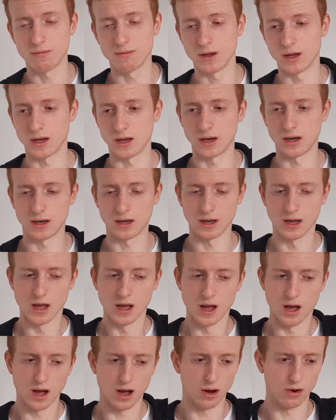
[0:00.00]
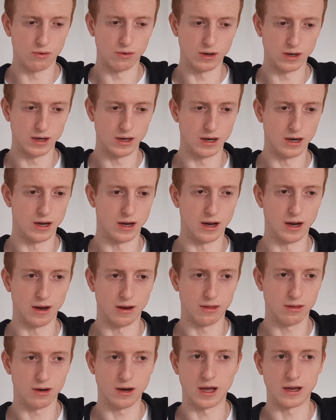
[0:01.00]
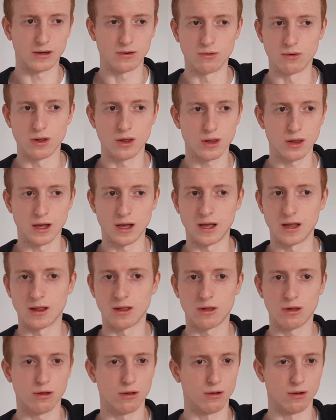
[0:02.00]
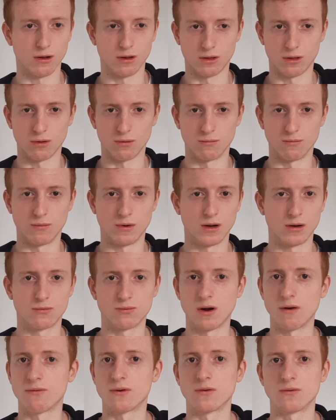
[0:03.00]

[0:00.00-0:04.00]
and only like to the sands, some gravel